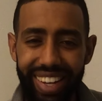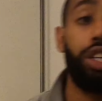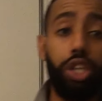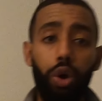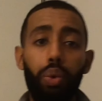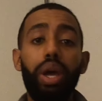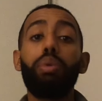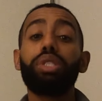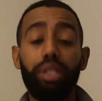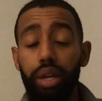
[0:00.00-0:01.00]
So it
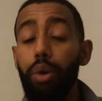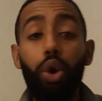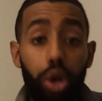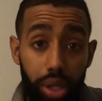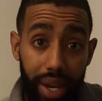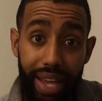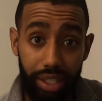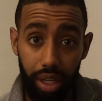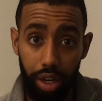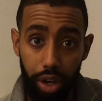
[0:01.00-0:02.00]
was a good
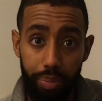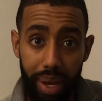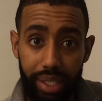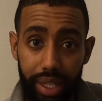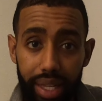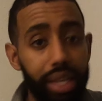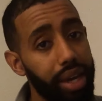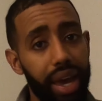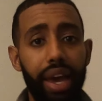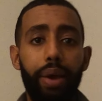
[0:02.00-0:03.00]
lesson learned, basically,
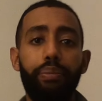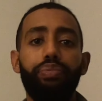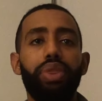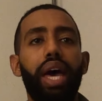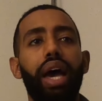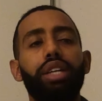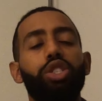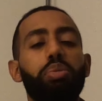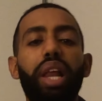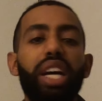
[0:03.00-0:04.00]
that
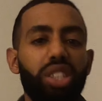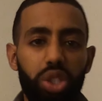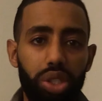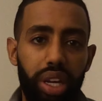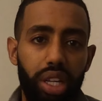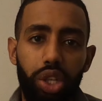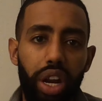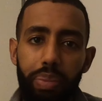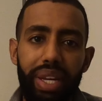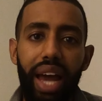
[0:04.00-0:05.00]
some clients are just gonna try
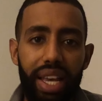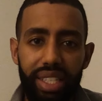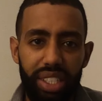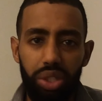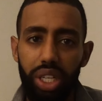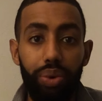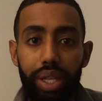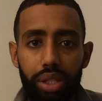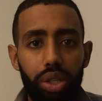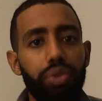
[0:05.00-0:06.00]
to be nice and just agree
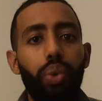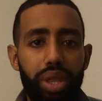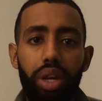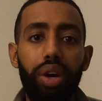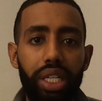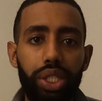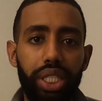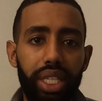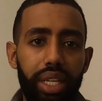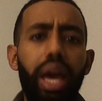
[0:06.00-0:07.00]
to stuff when they're not
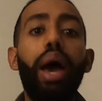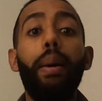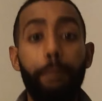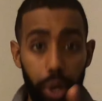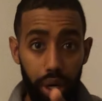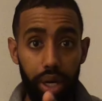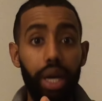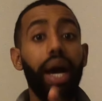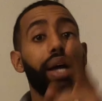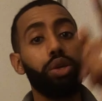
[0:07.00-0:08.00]
interested. But
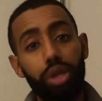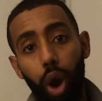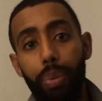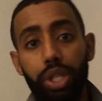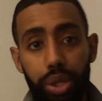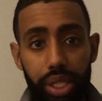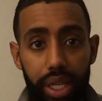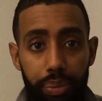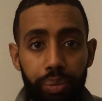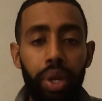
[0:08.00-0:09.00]
I took the opportunity.